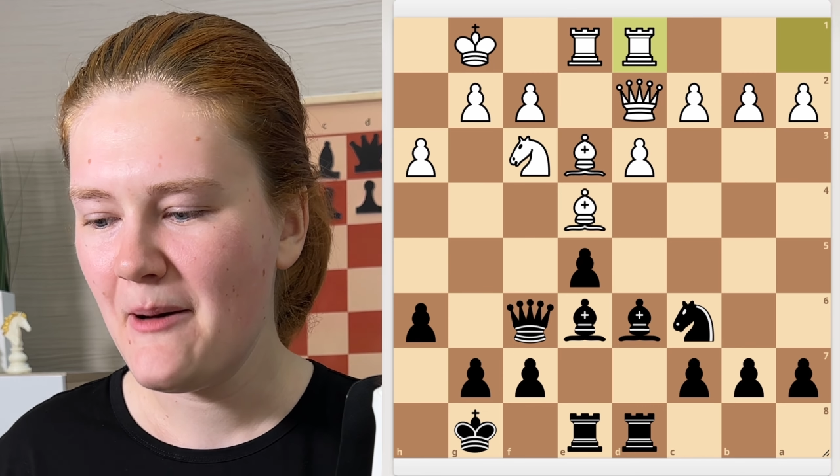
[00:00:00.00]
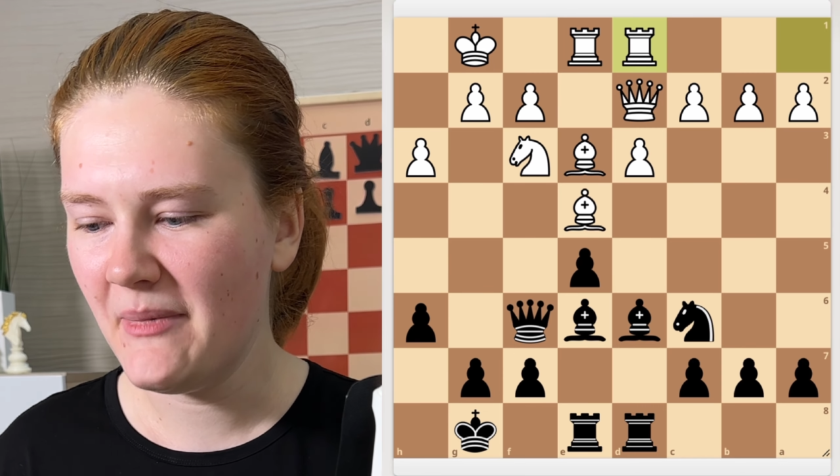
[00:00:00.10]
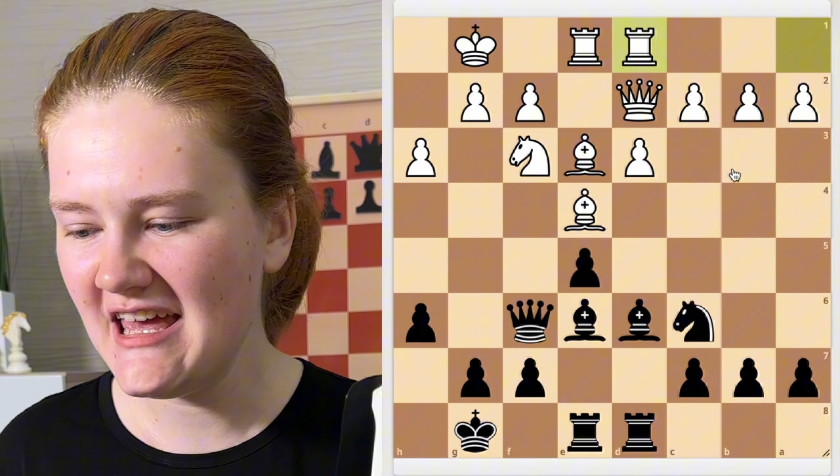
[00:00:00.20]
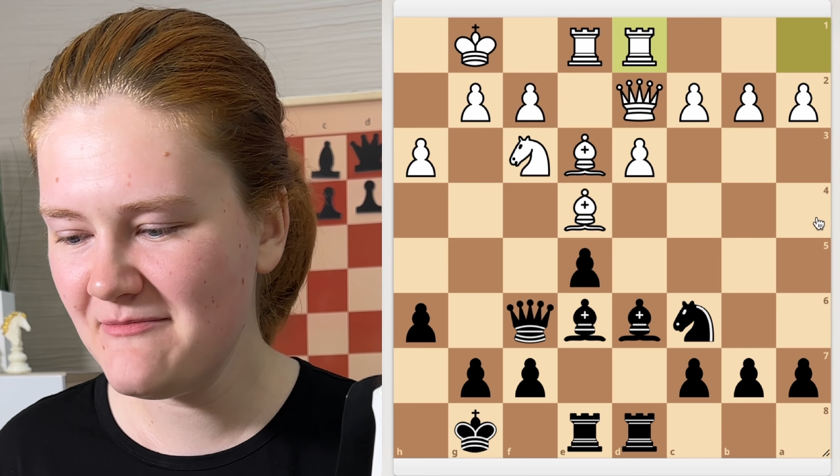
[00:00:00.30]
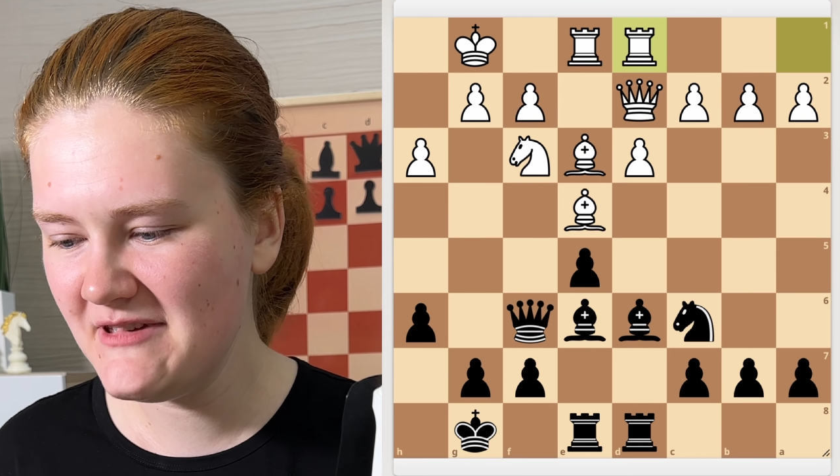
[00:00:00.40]

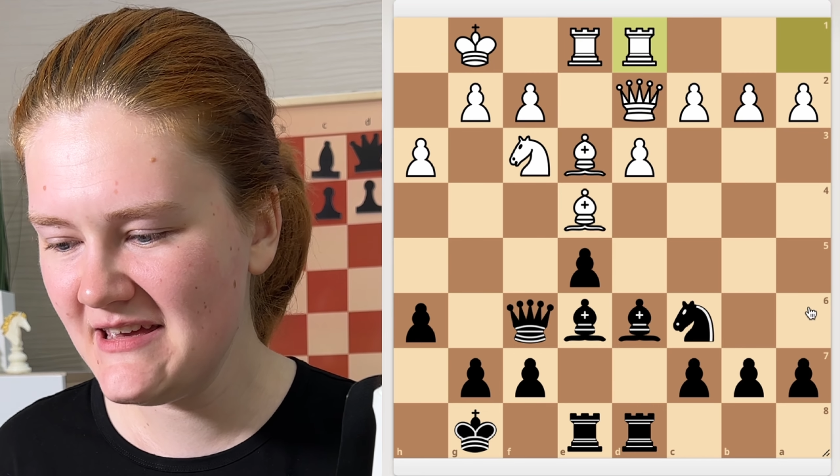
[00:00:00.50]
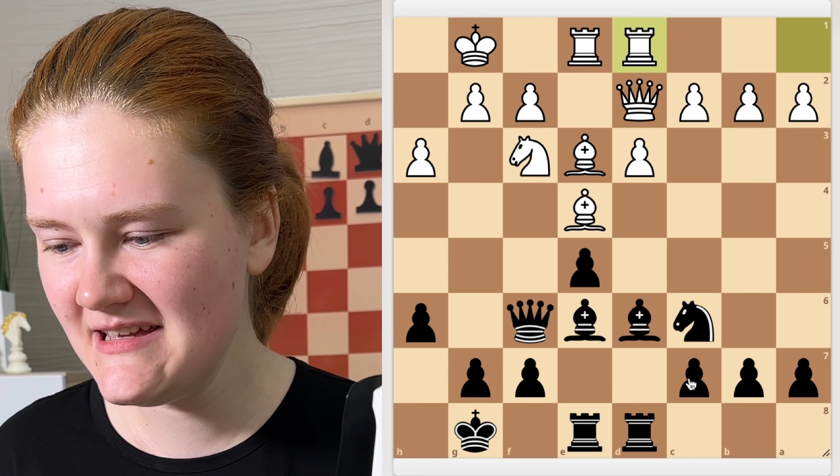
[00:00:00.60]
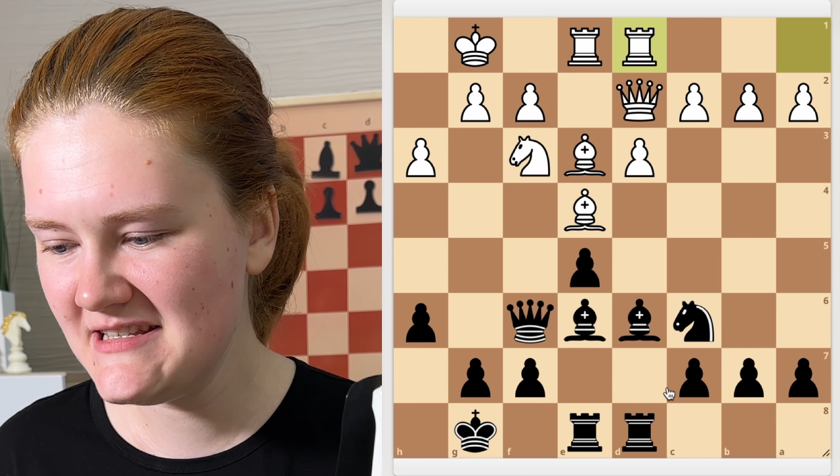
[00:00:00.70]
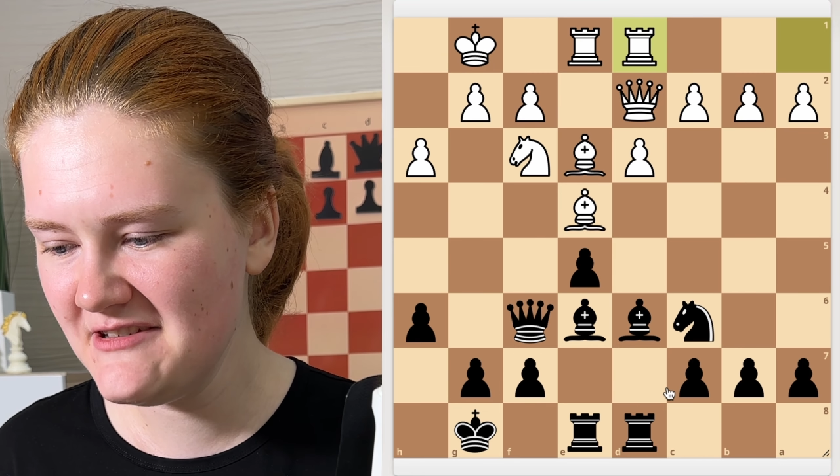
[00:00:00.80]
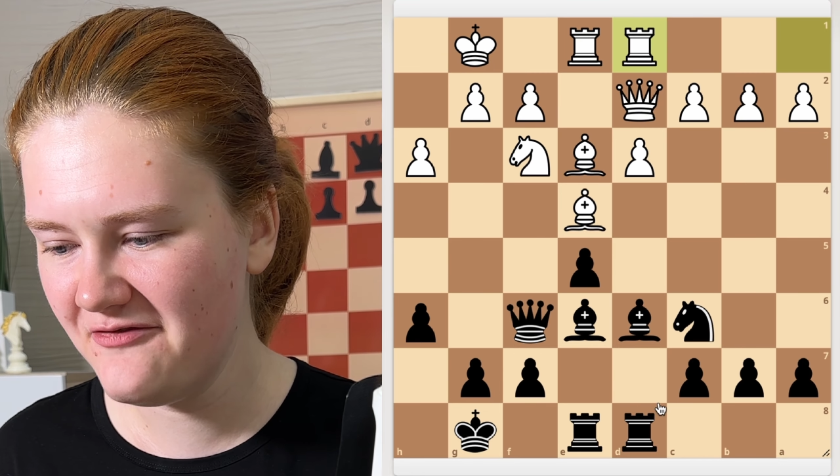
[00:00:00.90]

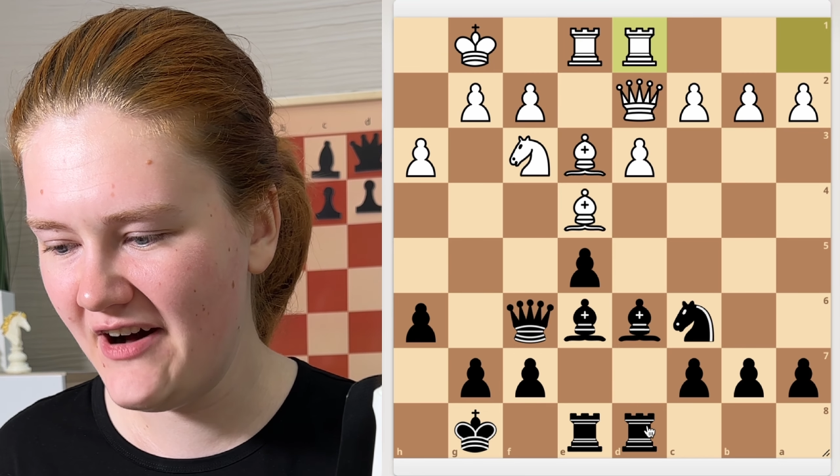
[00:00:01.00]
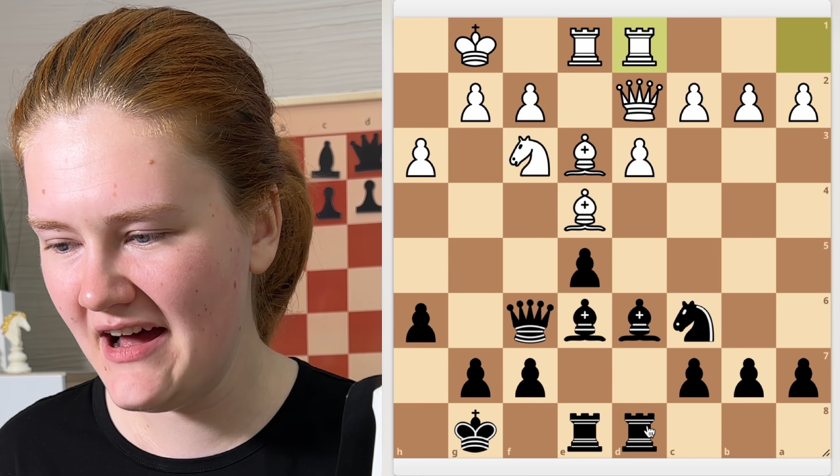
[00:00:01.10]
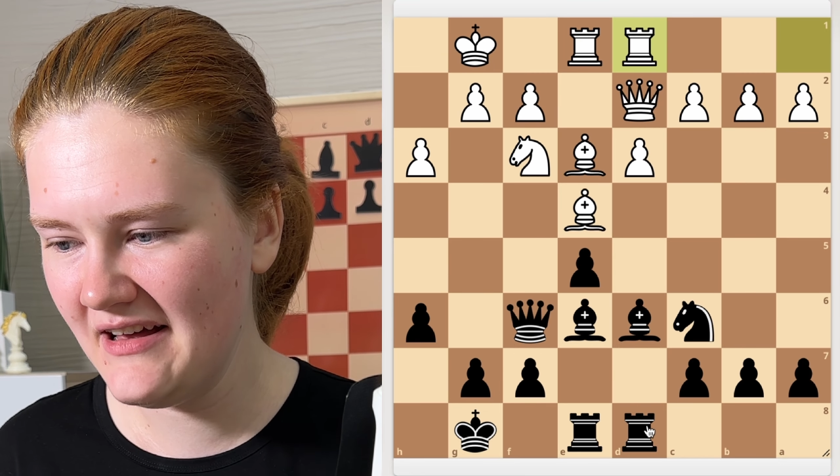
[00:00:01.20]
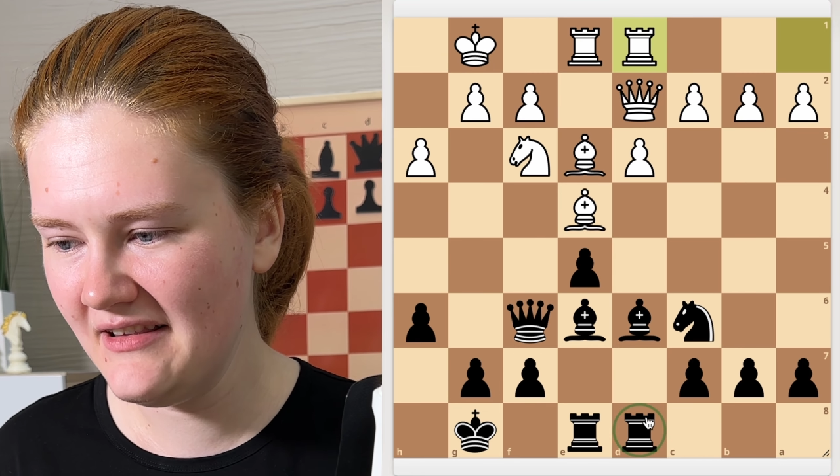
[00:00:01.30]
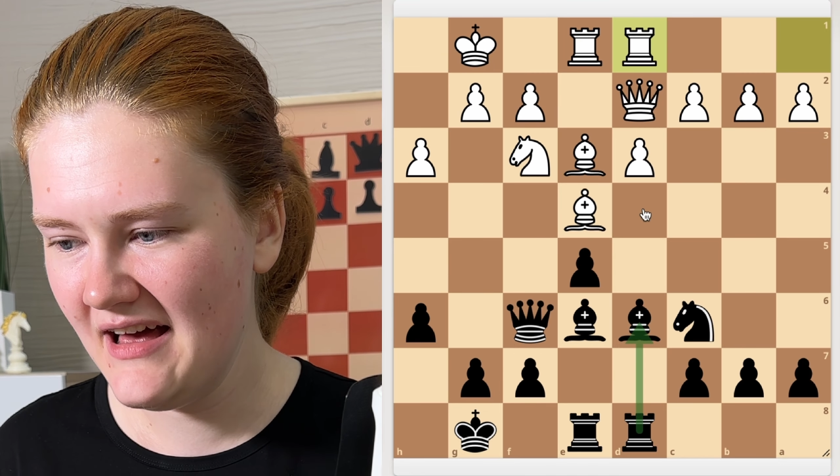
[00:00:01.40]
Maybe
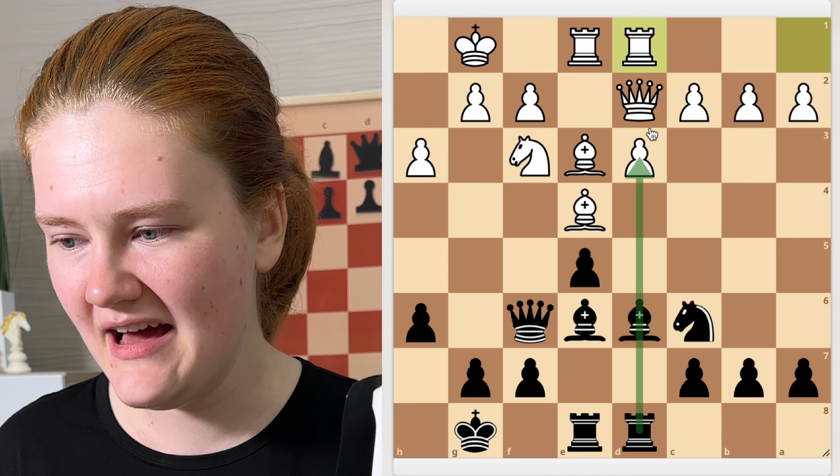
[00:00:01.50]
d-file